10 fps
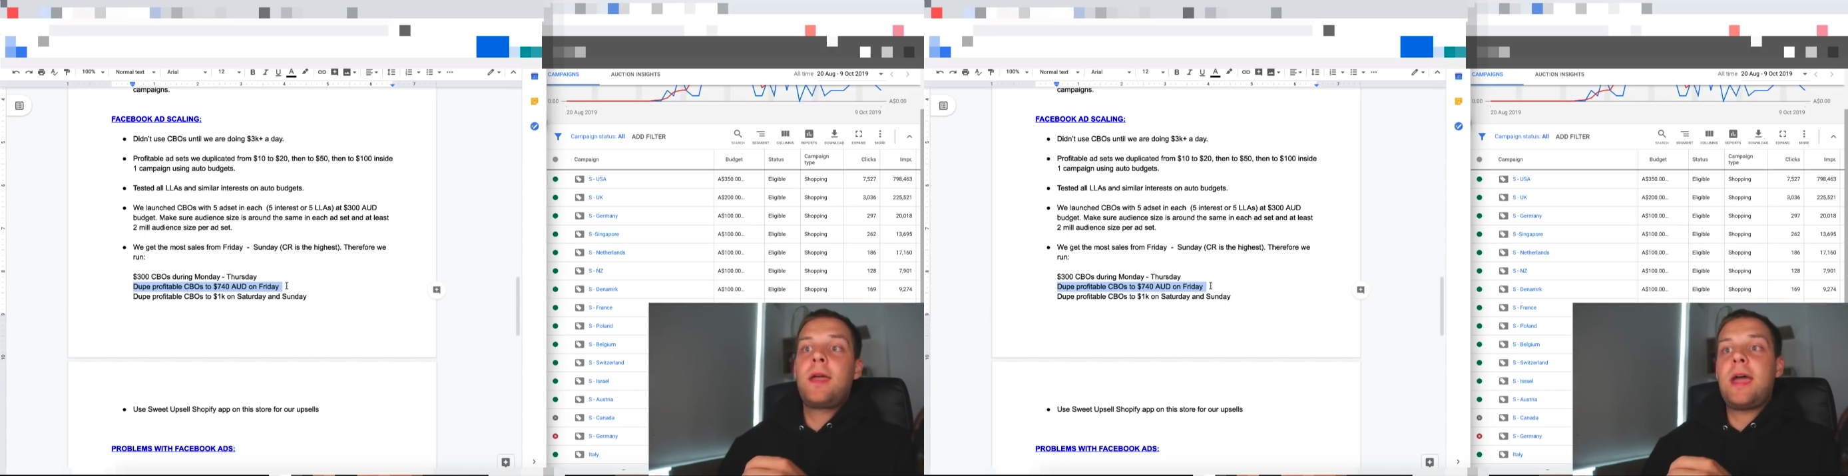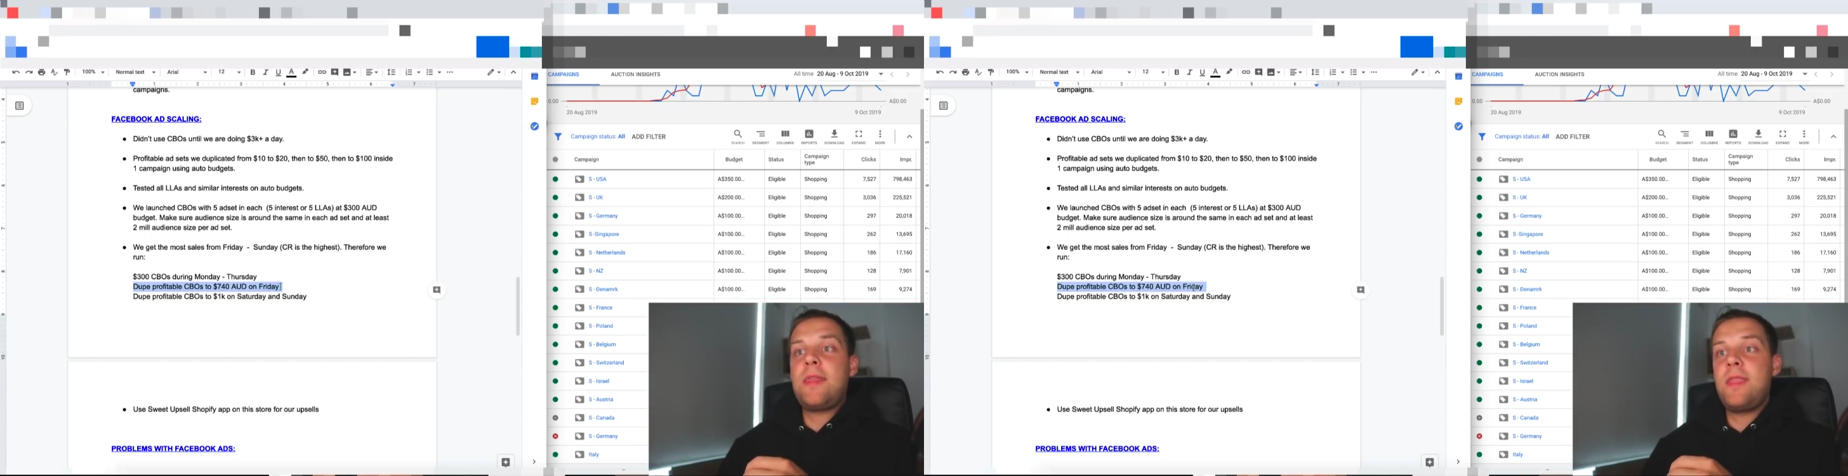
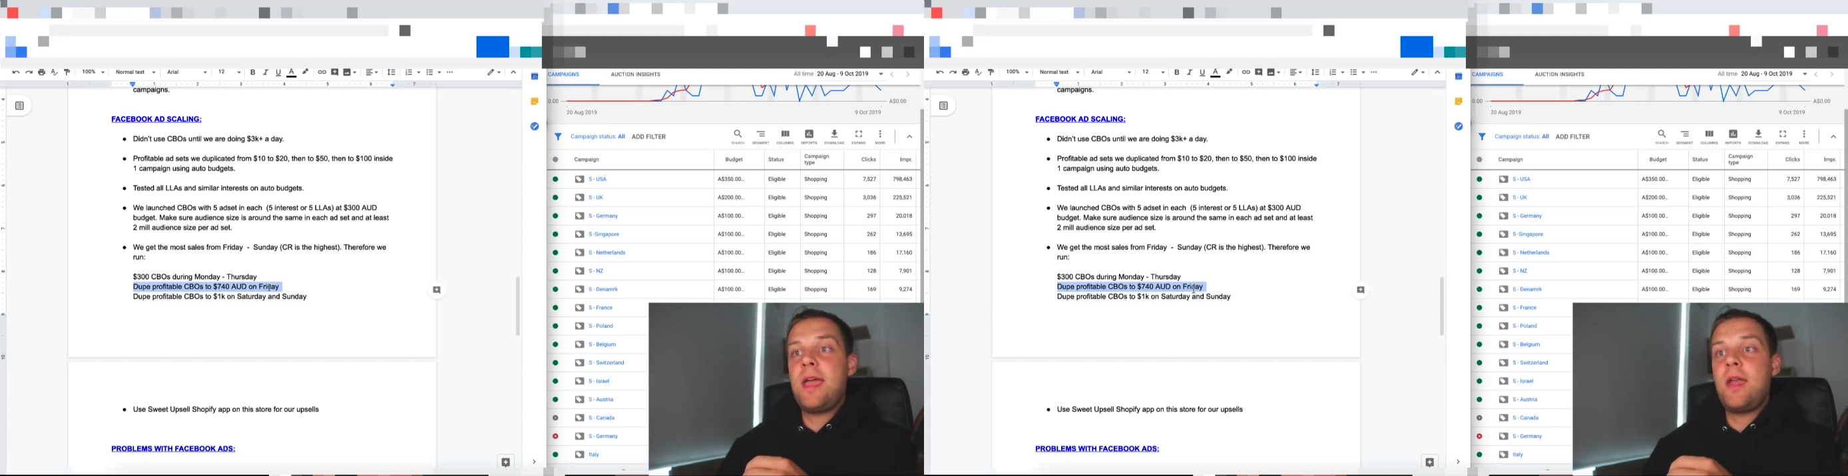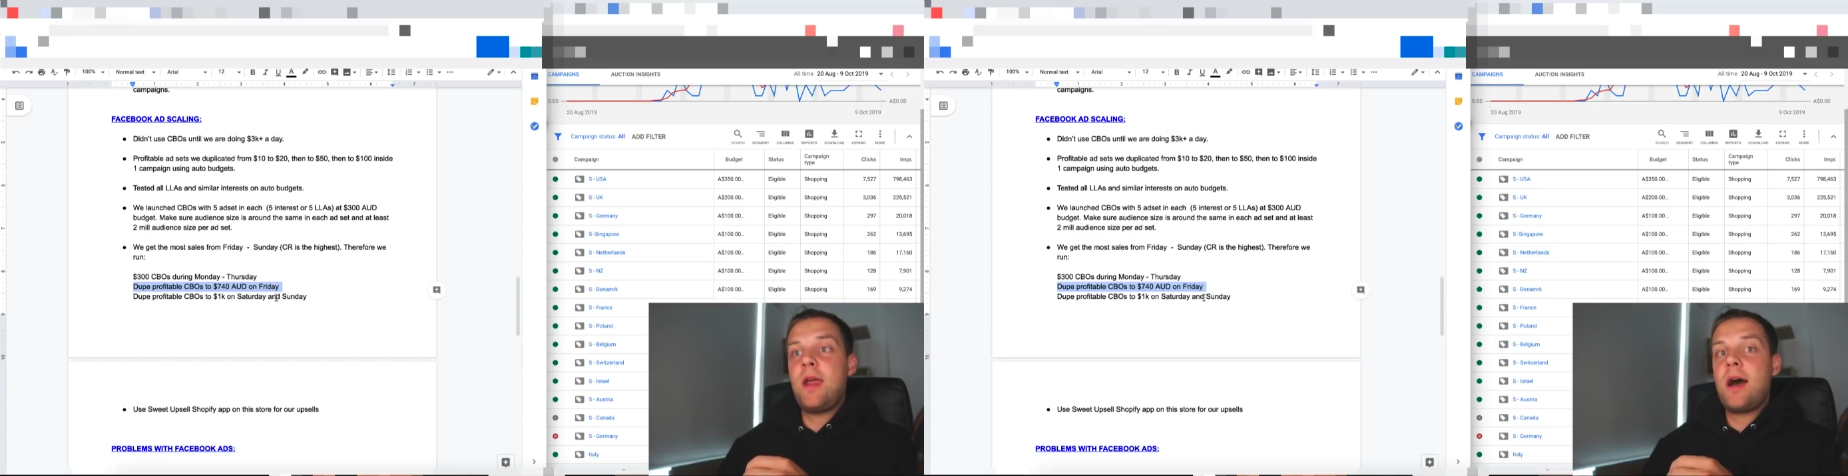And
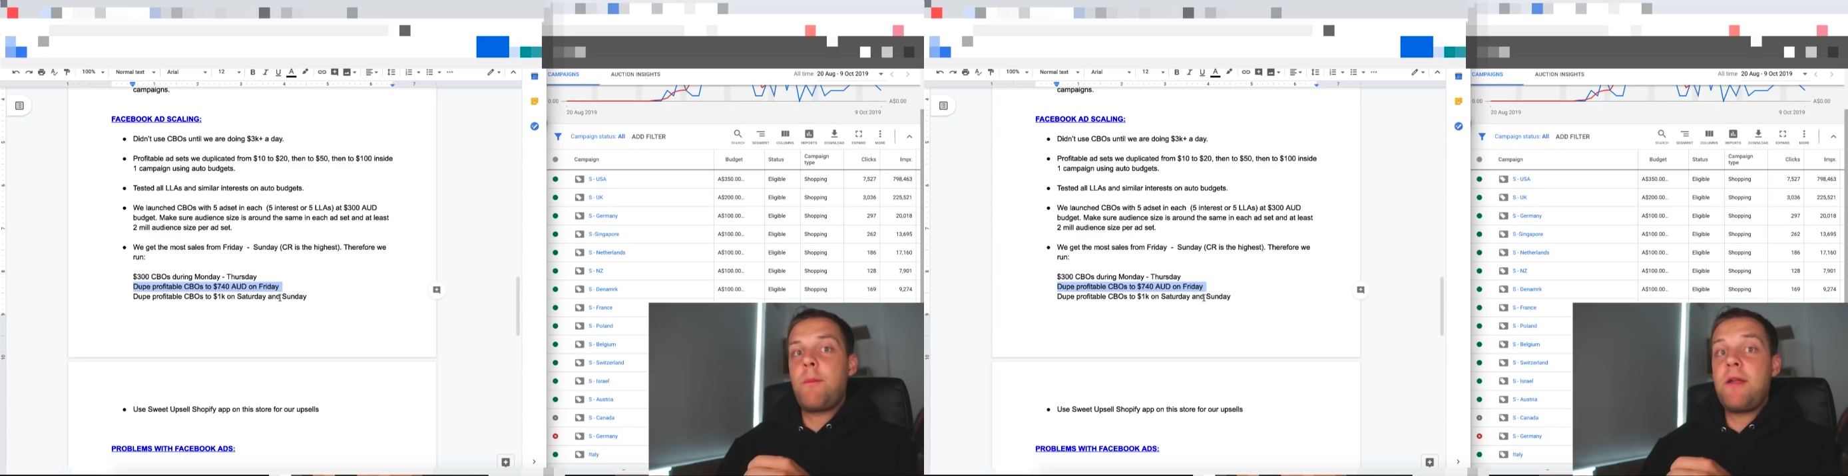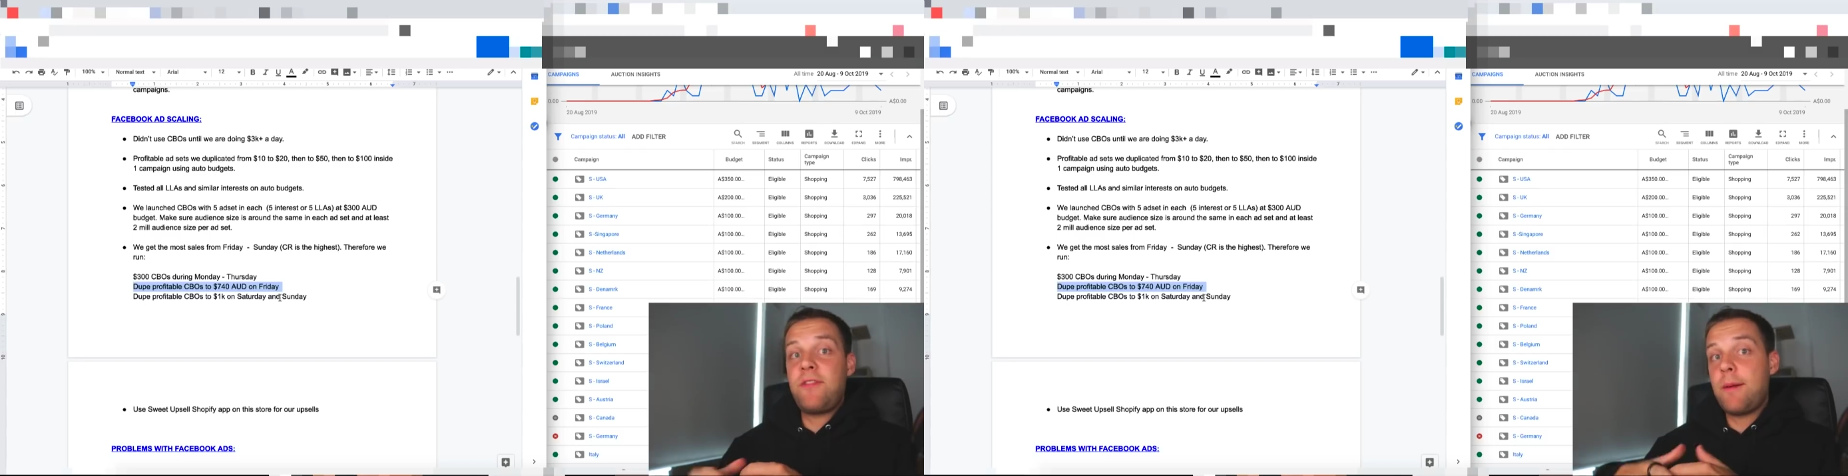then
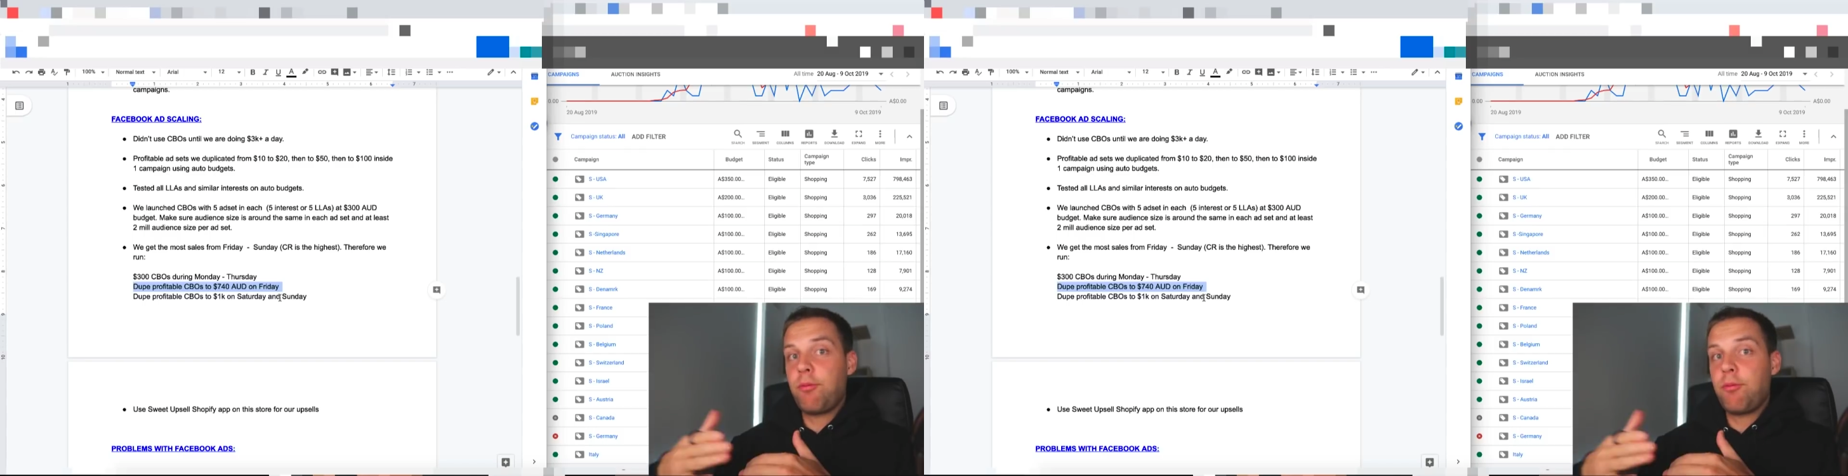if they're